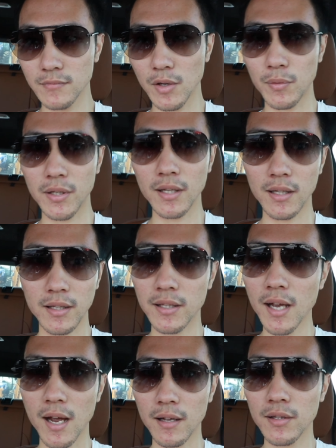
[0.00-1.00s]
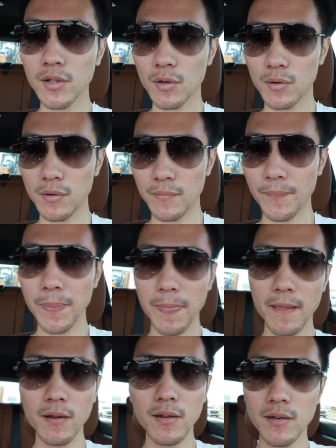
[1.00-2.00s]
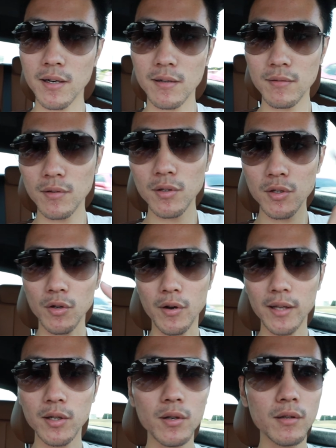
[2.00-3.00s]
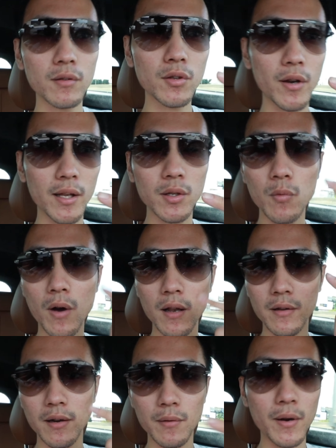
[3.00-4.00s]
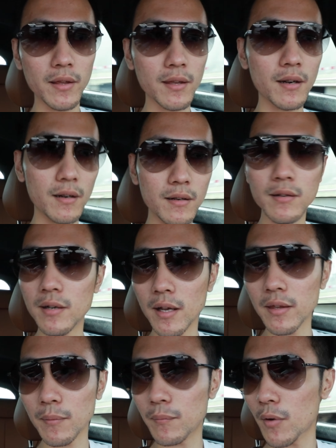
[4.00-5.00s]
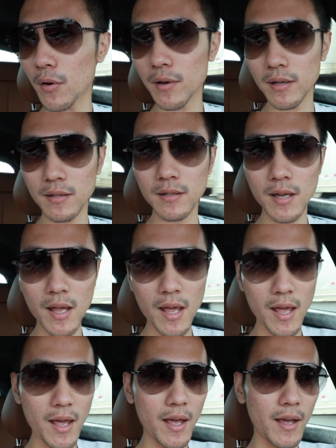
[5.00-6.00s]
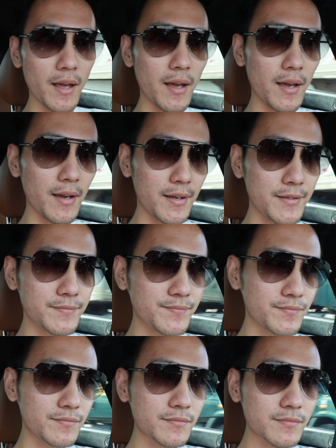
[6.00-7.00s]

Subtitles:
were still intact. So that's quality right there. Nothing broken. And